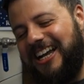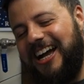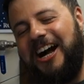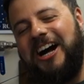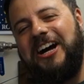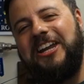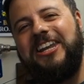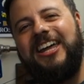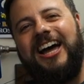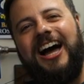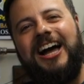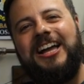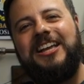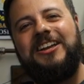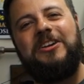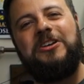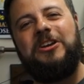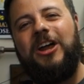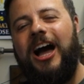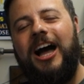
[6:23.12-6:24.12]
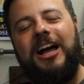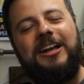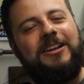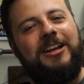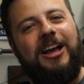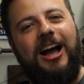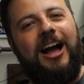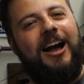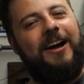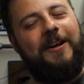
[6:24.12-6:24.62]
God. I
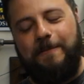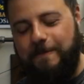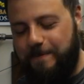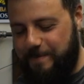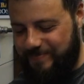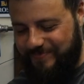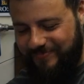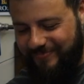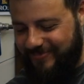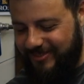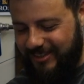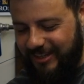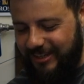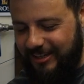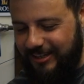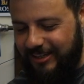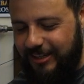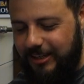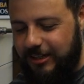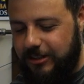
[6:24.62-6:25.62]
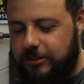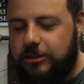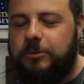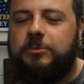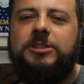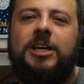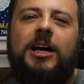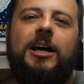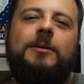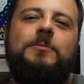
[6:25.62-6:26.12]

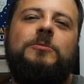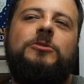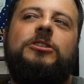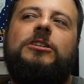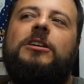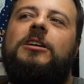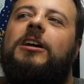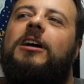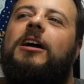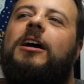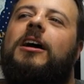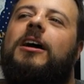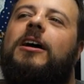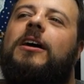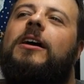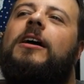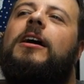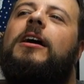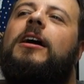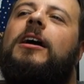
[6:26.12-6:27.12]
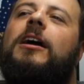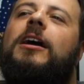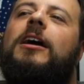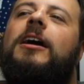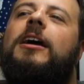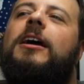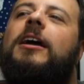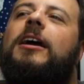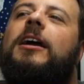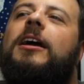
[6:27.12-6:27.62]
sometimes
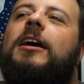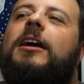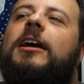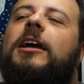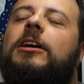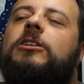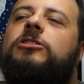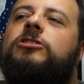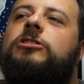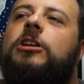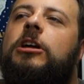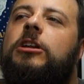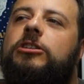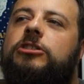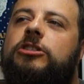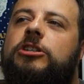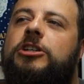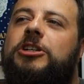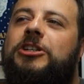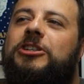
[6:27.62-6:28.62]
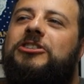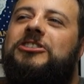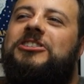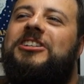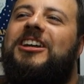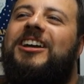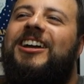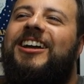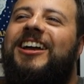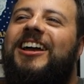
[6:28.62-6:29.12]
it
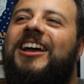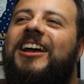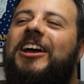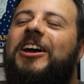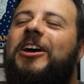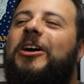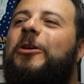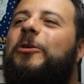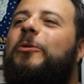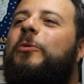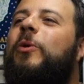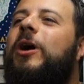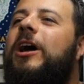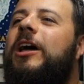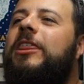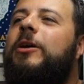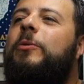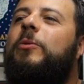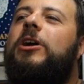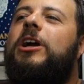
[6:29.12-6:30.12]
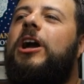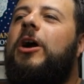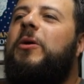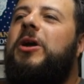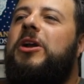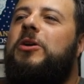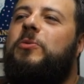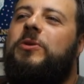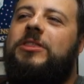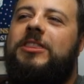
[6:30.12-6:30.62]
astonishes where they were
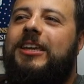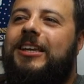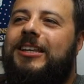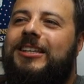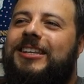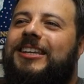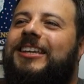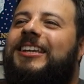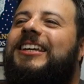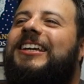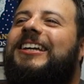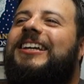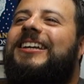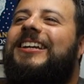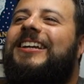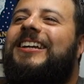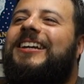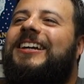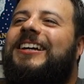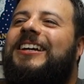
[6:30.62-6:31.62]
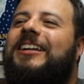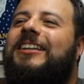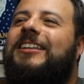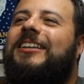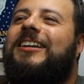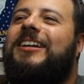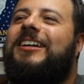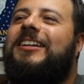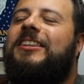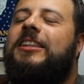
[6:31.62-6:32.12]
going with it.
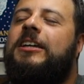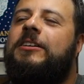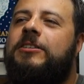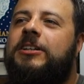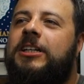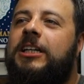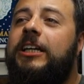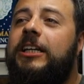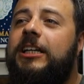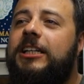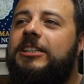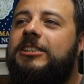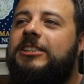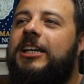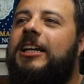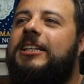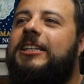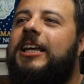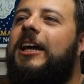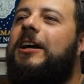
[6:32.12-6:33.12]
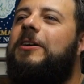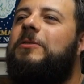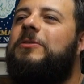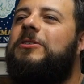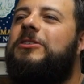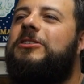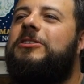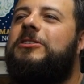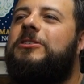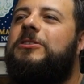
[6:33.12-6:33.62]
They clearly sat
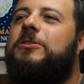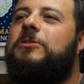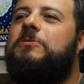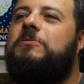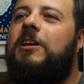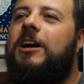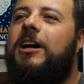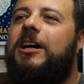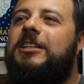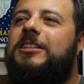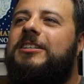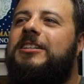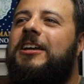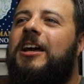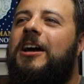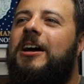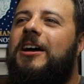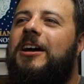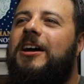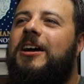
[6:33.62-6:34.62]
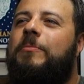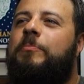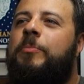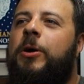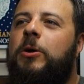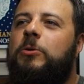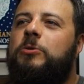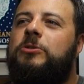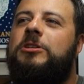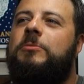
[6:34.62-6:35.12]
down to write a
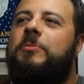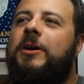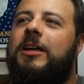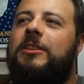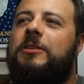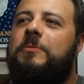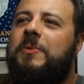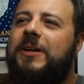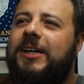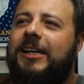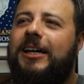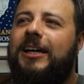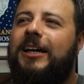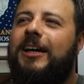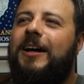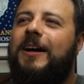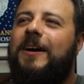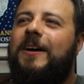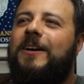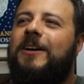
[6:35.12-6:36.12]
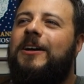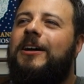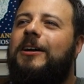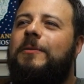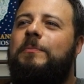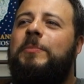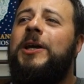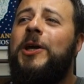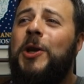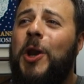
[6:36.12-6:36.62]
post about the beer.
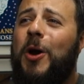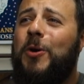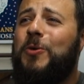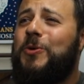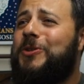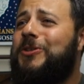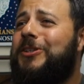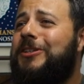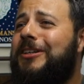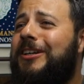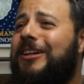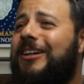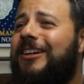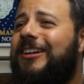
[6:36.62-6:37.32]
Beer notes.